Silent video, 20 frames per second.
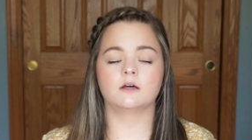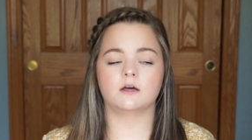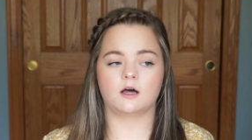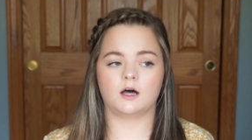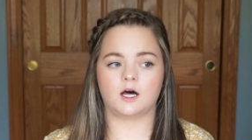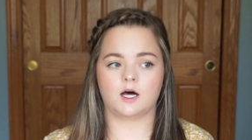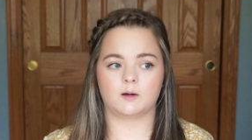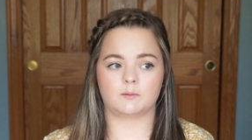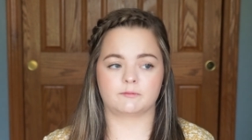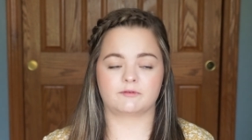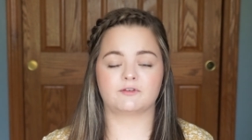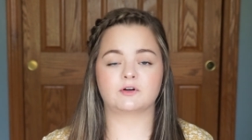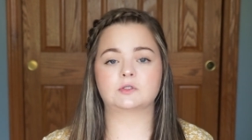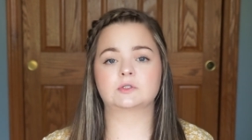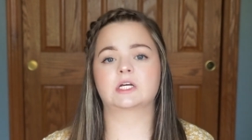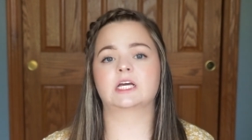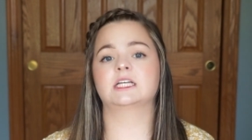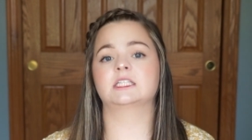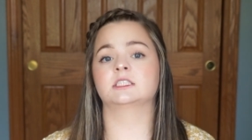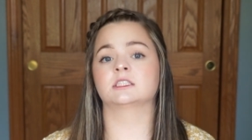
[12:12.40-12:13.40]

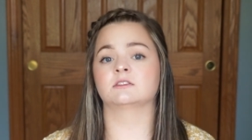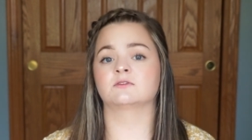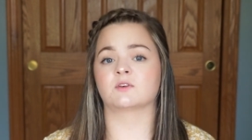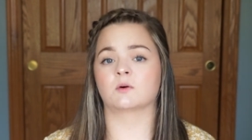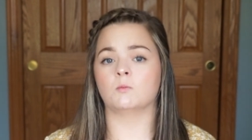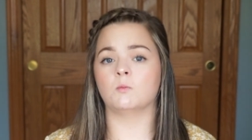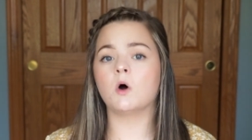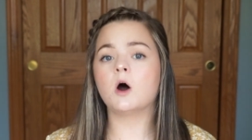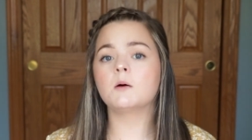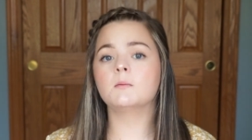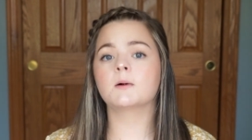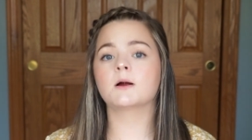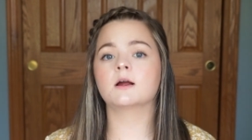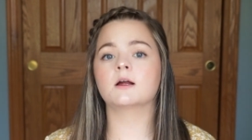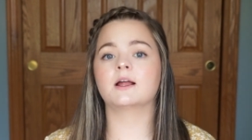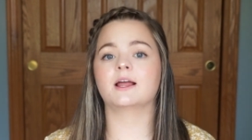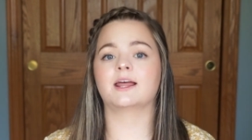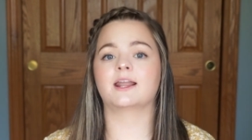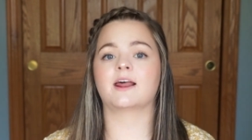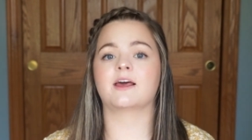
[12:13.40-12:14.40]
phone cases from
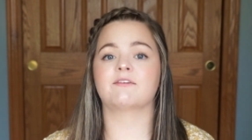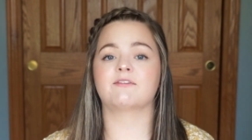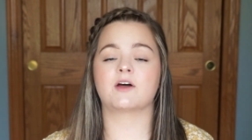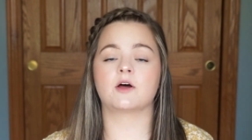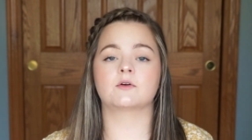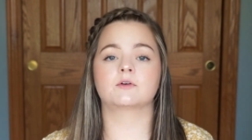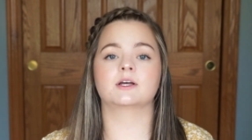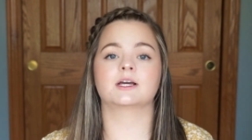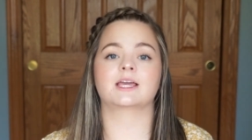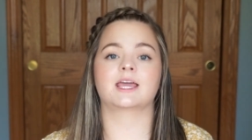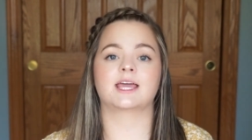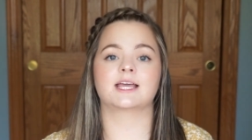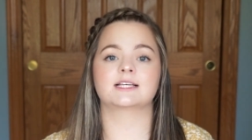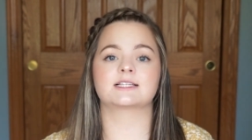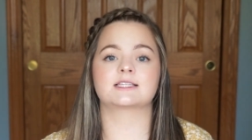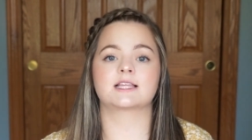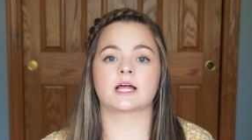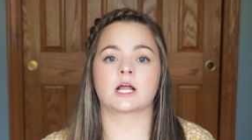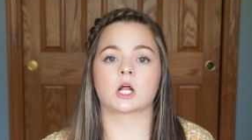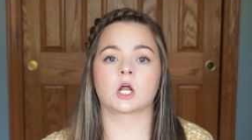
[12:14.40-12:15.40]
Walmart, and I found a
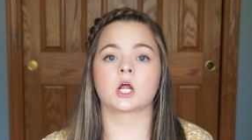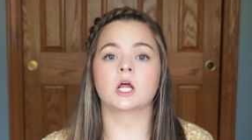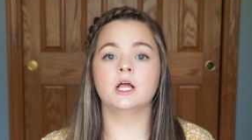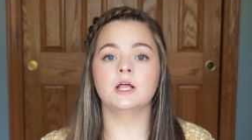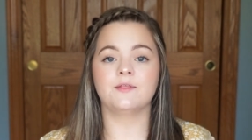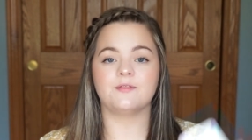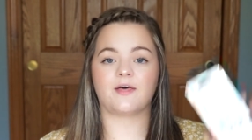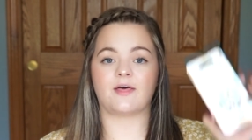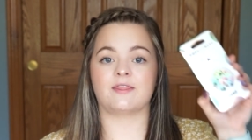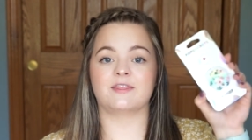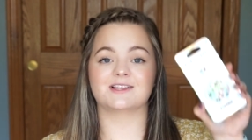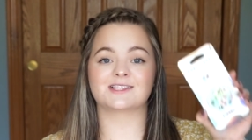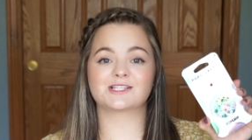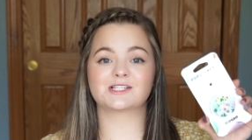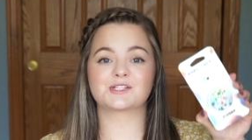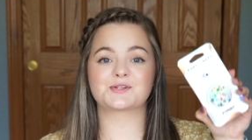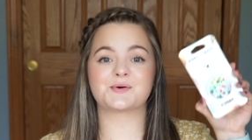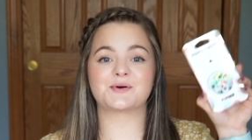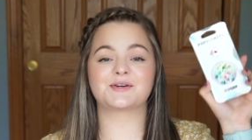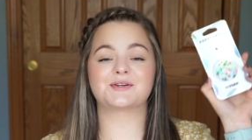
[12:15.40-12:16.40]
case there that this
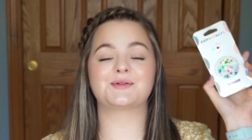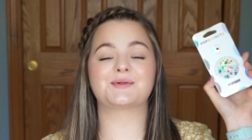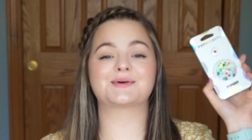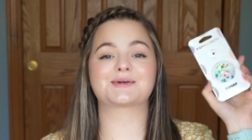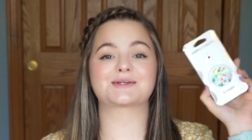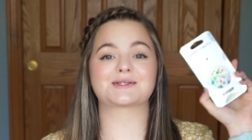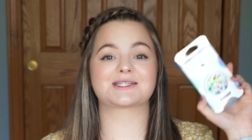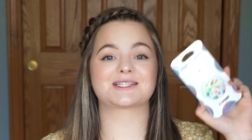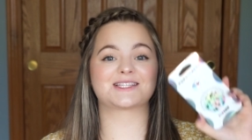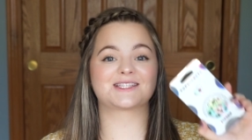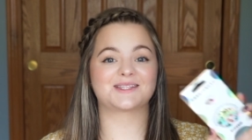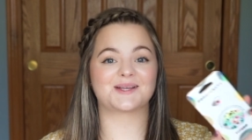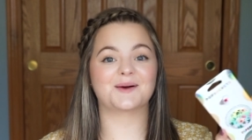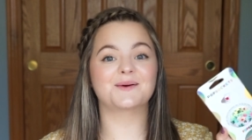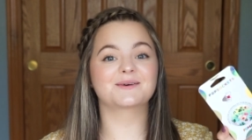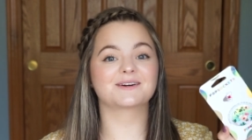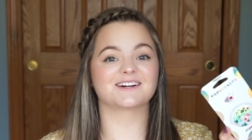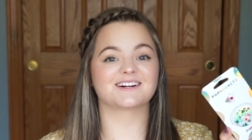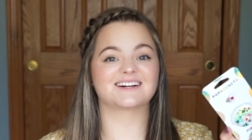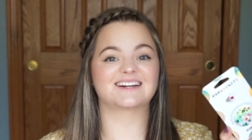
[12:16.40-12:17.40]
is going to look
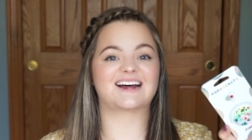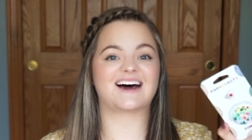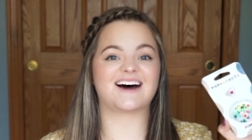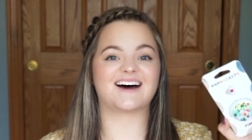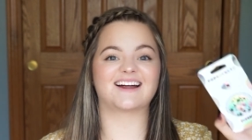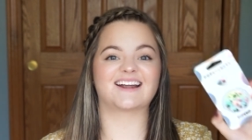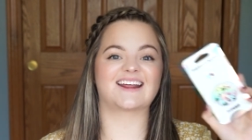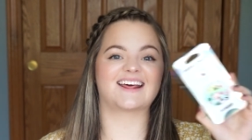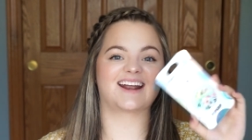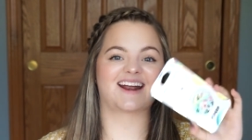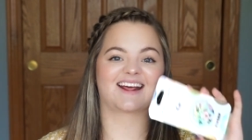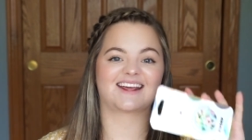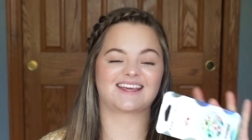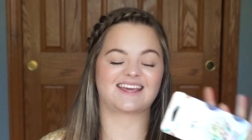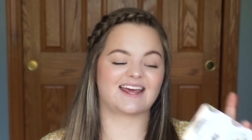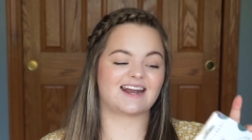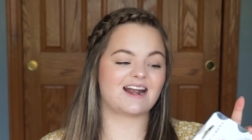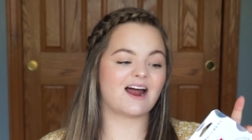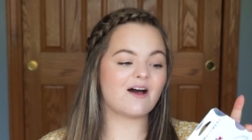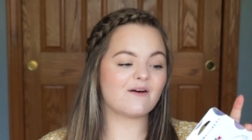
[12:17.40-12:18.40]
so good on, and I
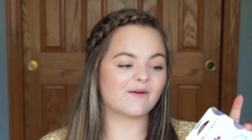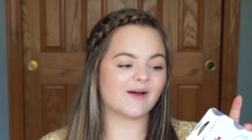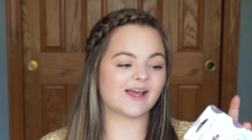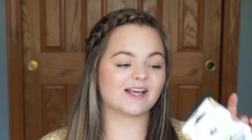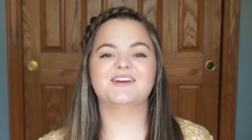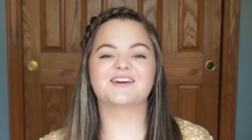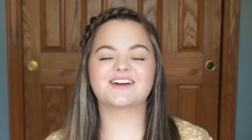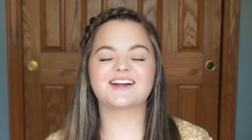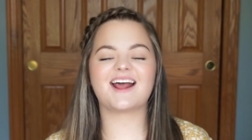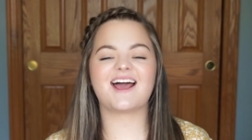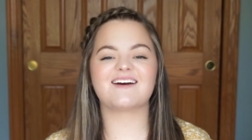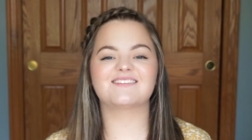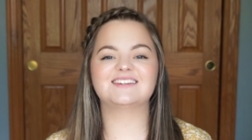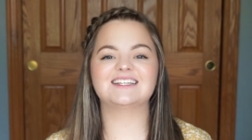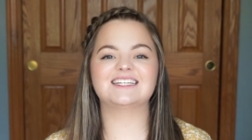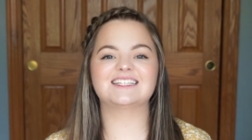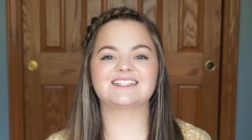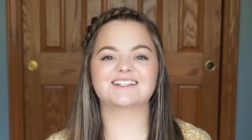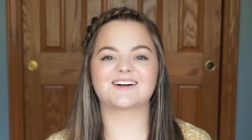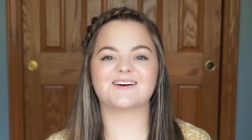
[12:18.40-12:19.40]
cannot wait. You're gonna have
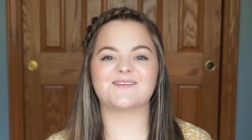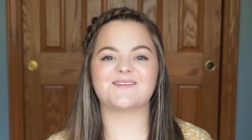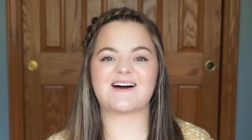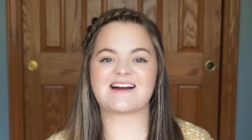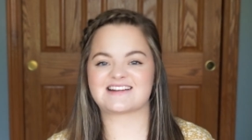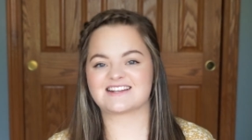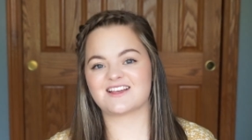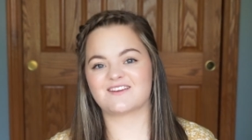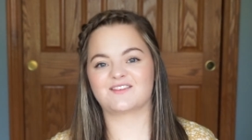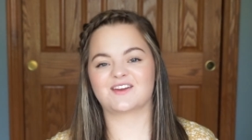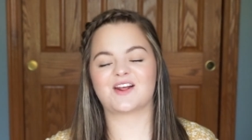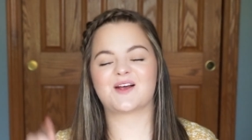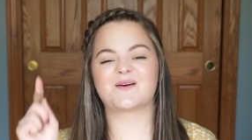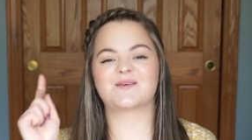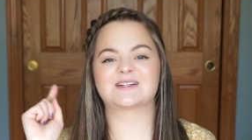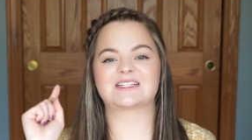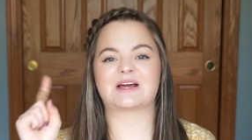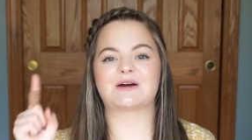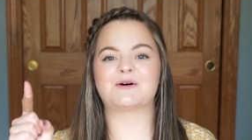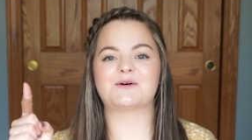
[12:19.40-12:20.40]
to either go watch that video,
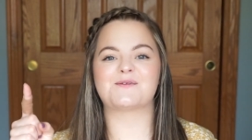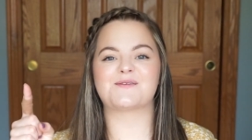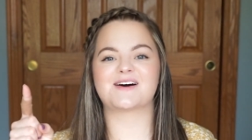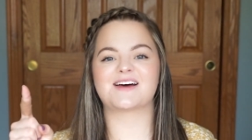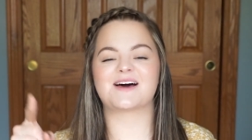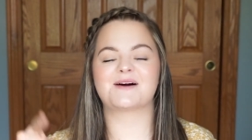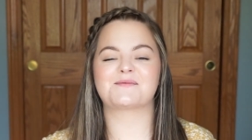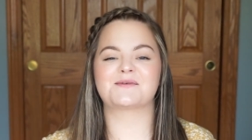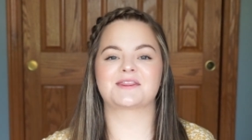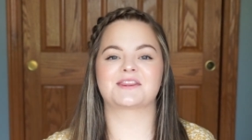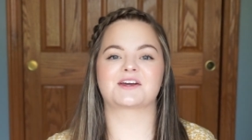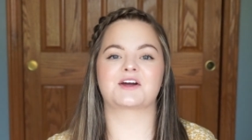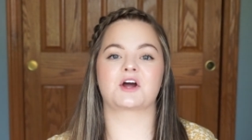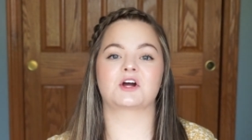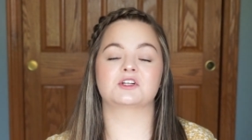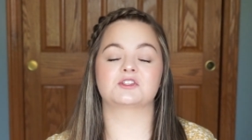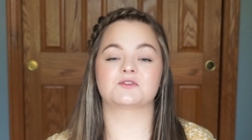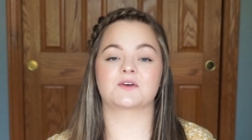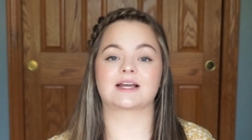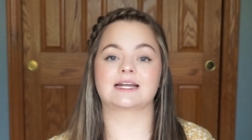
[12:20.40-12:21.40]
which I will put up in the
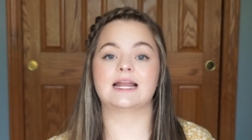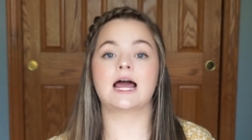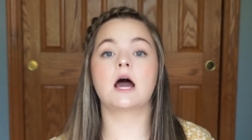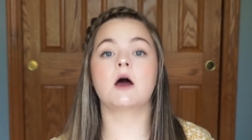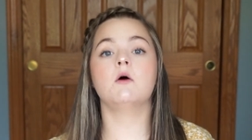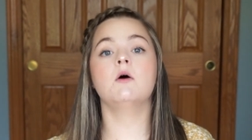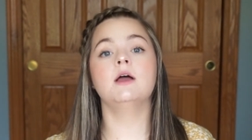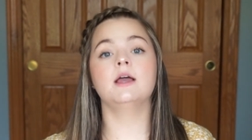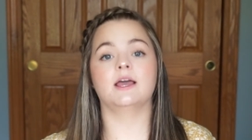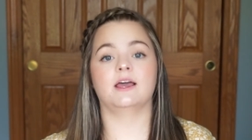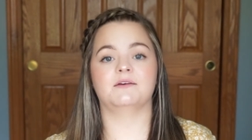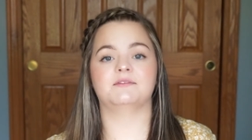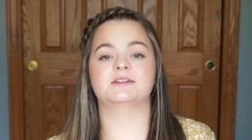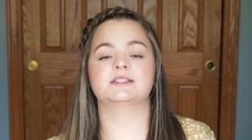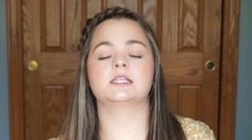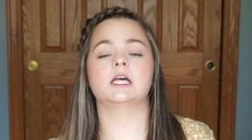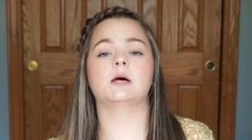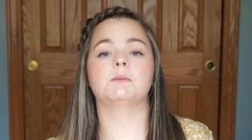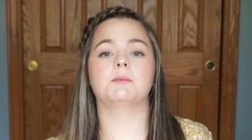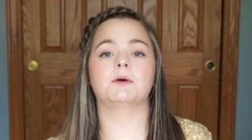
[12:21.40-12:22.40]
cards right now, if
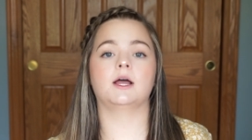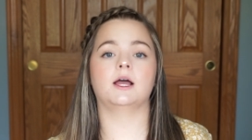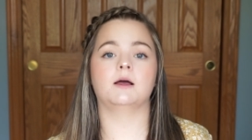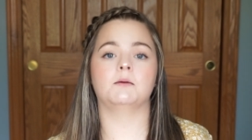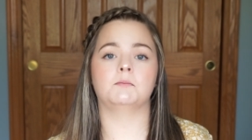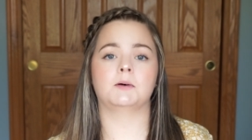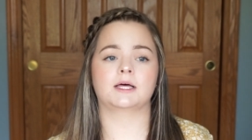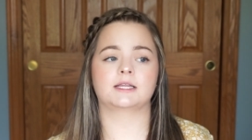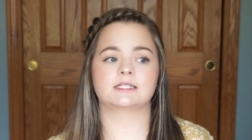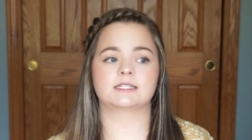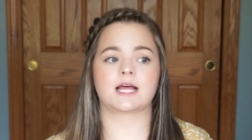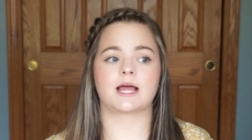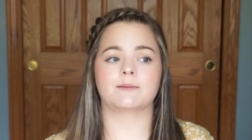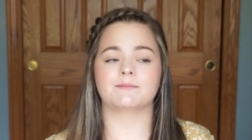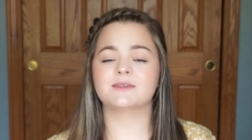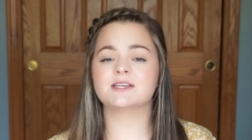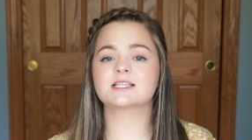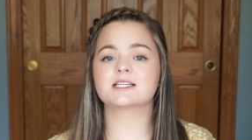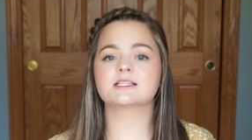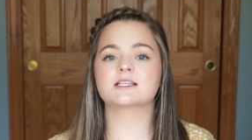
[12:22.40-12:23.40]
it's up by the
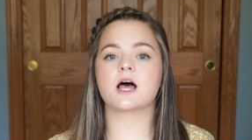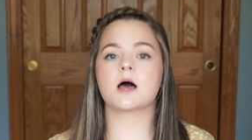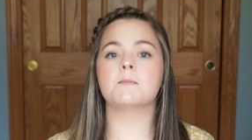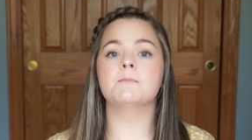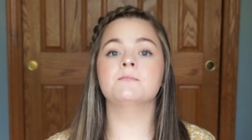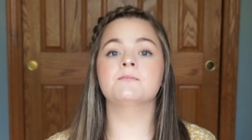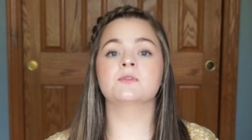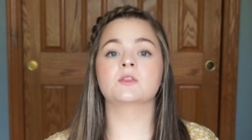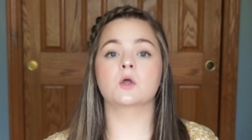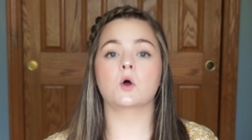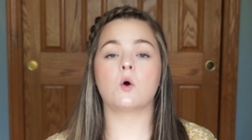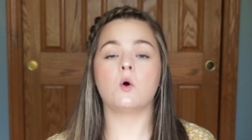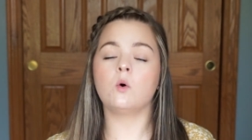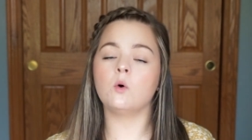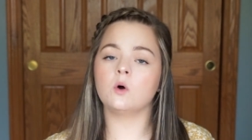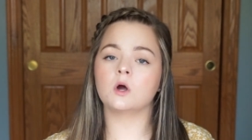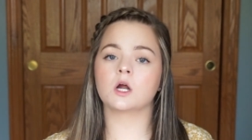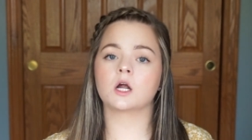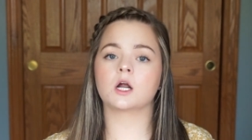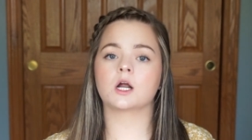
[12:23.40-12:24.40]
time this is up,
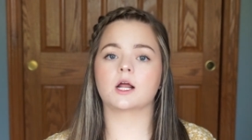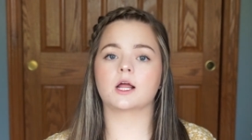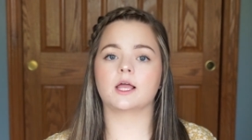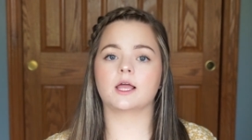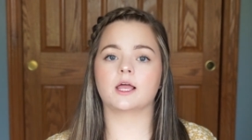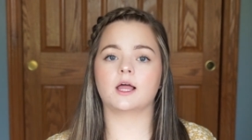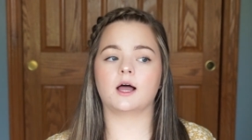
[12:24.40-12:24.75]
or